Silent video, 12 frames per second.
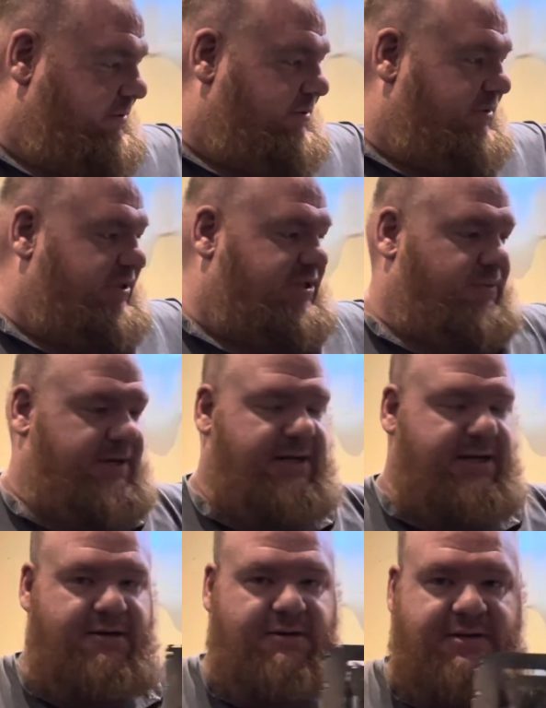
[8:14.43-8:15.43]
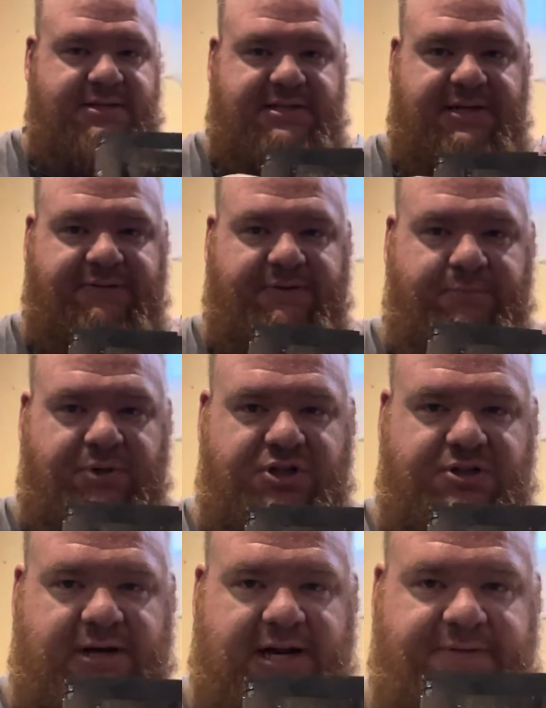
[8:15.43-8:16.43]
This one here is from
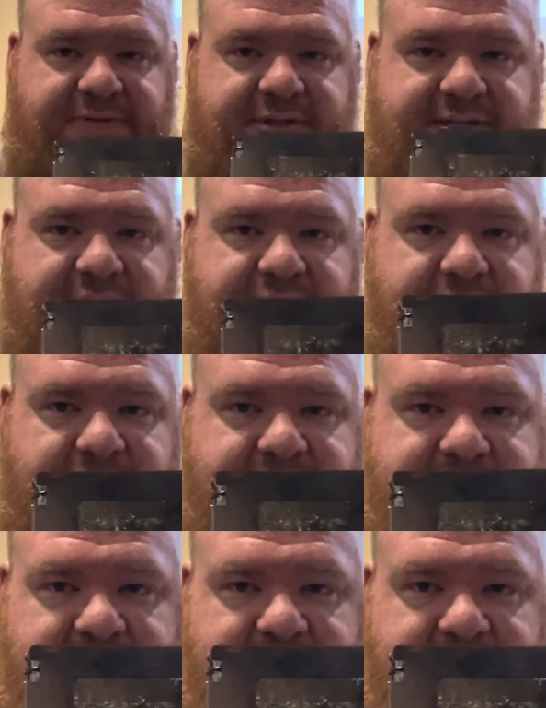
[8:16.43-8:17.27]
Bushcraft Essentials.